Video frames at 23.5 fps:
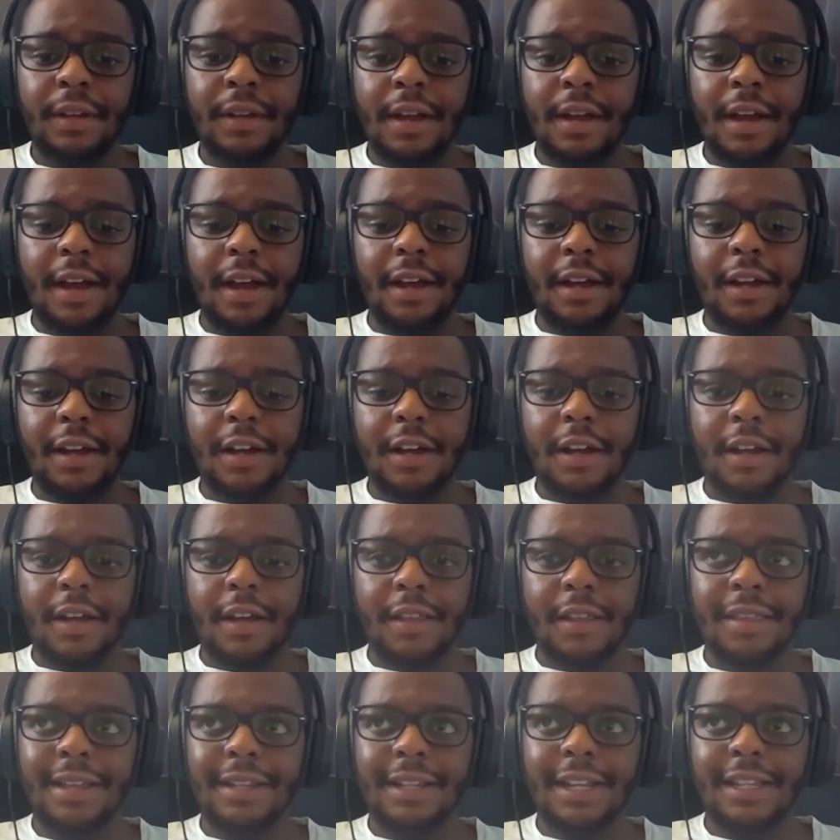I
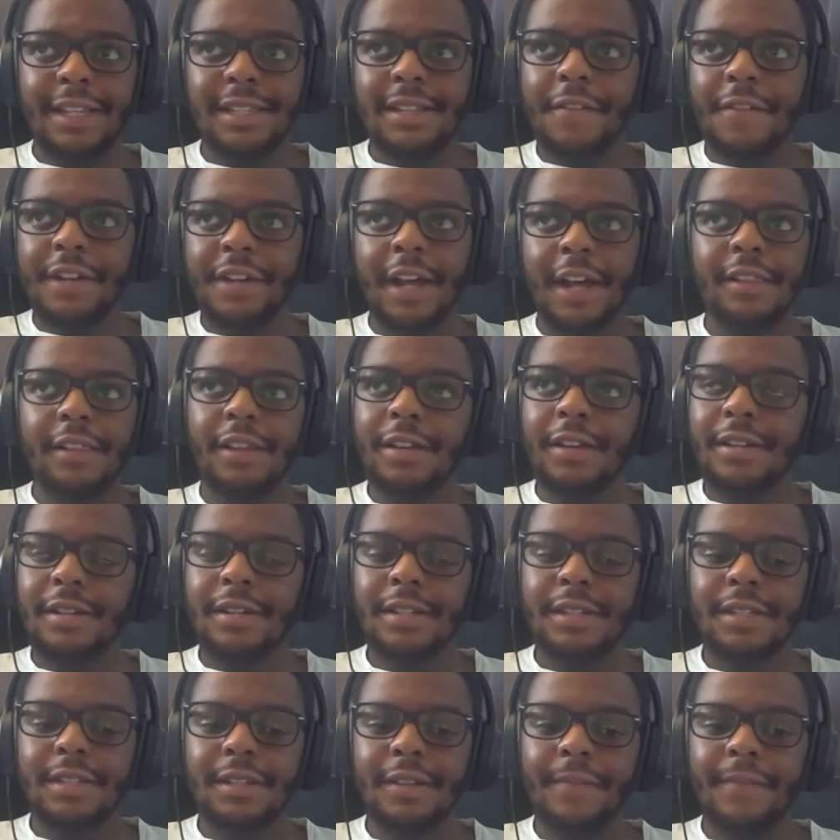think that's something I learned